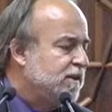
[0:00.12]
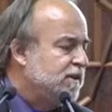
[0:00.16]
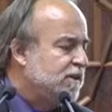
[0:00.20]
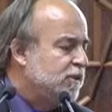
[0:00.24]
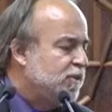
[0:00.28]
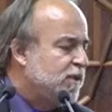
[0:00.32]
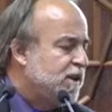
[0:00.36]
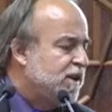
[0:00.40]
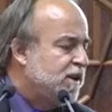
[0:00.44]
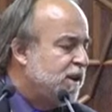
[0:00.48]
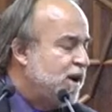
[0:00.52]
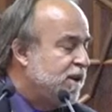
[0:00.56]

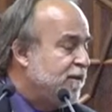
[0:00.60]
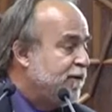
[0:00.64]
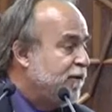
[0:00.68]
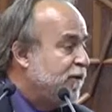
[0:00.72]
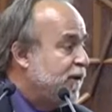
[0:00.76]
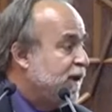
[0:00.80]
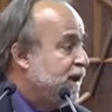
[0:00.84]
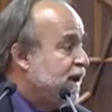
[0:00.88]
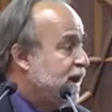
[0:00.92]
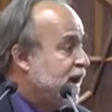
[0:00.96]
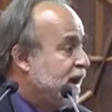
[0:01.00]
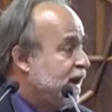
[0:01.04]
the
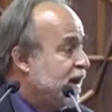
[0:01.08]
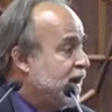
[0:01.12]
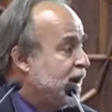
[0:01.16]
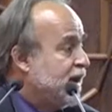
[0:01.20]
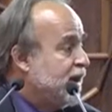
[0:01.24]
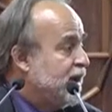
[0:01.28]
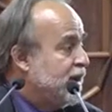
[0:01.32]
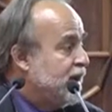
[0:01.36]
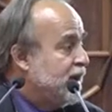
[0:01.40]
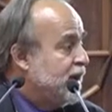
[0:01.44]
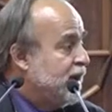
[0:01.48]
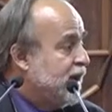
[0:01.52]
recovery
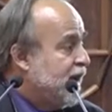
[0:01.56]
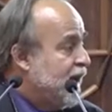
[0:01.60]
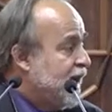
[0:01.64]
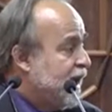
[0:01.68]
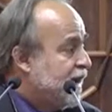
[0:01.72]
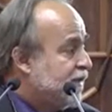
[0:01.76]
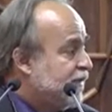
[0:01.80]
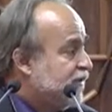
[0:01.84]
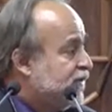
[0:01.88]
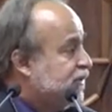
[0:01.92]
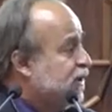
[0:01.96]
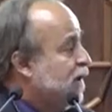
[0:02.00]

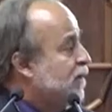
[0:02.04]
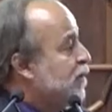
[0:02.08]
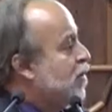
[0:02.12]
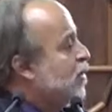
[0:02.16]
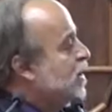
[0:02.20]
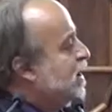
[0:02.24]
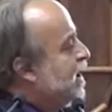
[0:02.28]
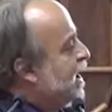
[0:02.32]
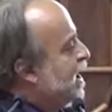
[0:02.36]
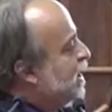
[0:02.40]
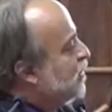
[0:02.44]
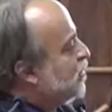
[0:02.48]
has
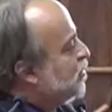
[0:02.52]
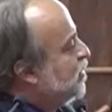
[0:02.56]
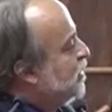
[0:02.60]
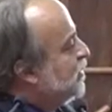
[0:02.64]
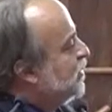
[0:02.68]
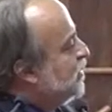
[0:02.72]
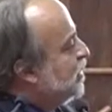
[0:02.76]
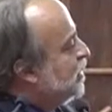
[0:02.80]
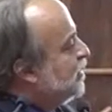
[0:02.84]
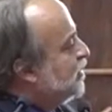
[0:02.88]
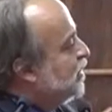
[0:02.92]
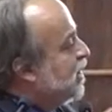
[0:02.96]
several
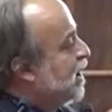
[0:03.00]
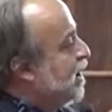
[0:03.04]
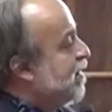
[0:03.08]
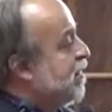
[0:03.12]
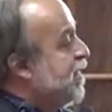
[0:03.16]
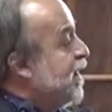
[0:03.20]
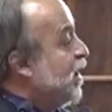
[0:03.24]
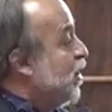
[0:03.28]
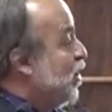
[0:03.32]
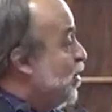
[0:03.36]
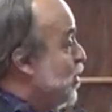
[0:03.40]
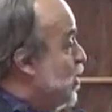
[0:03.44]
characteristics that I
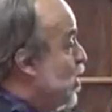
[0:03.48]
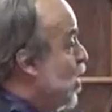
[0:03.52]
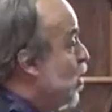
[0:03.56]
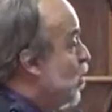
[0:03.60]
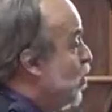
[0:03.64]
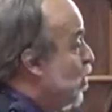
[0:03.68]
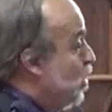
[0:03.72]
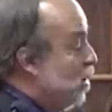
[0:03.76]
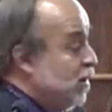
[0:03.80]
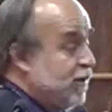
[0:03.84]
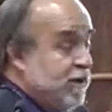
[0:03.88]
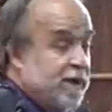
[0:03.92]
think are
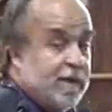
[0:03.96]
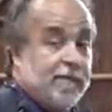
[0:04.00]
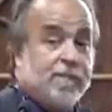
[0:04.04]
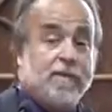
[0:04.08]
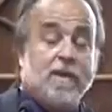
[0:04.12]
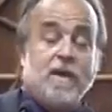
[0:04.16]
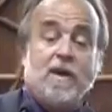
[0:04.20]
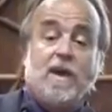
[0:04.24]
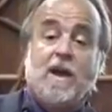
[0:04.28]
noteworthy,